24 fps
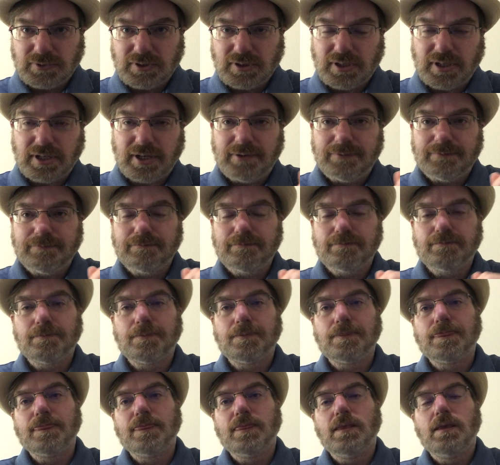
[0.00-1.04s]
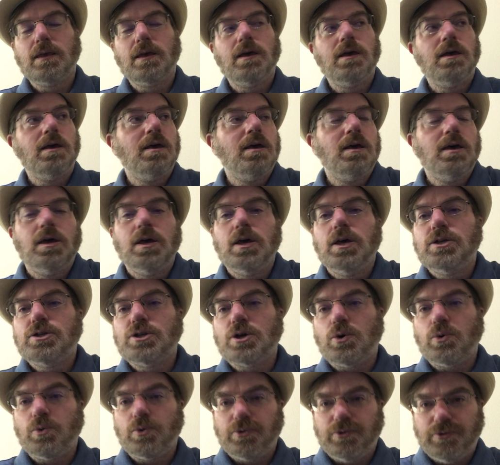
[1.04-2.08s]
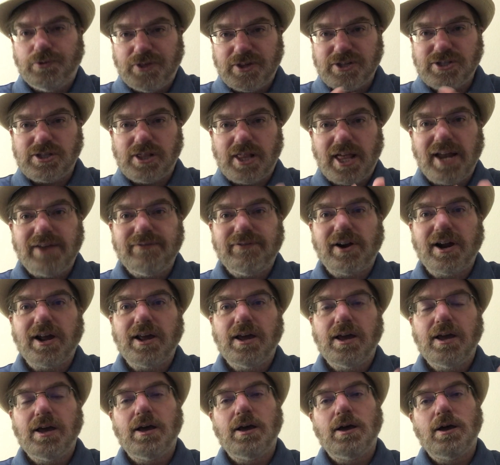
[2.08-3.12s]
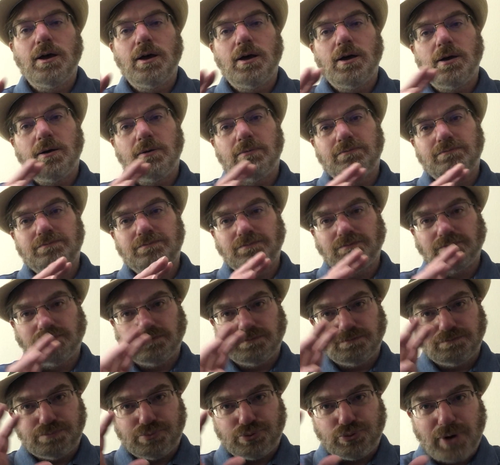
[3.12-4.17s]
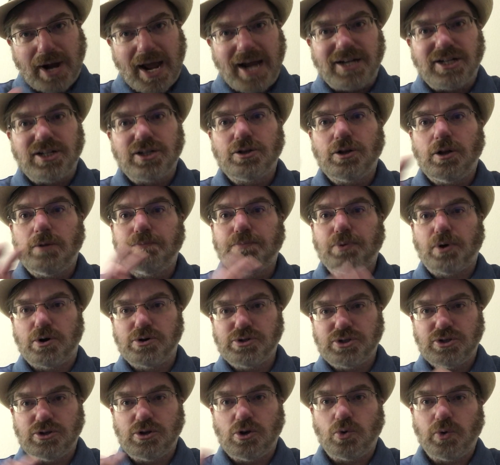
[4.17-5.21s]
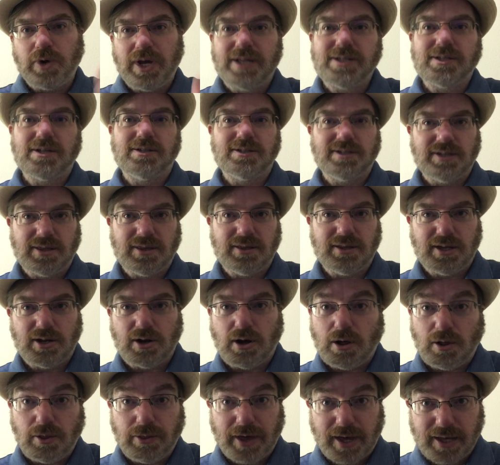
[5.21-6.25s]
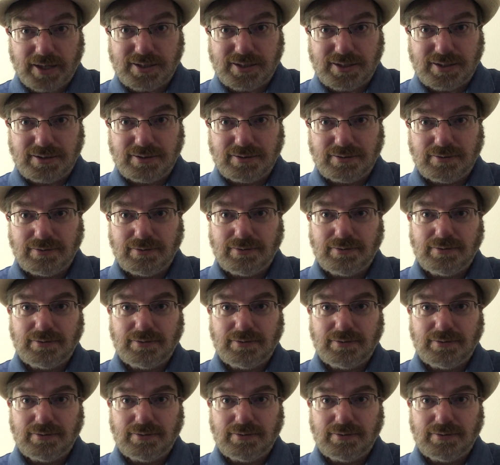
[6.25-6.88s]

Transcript: Okay? So there's a lot of very practical, personal reasons in all this.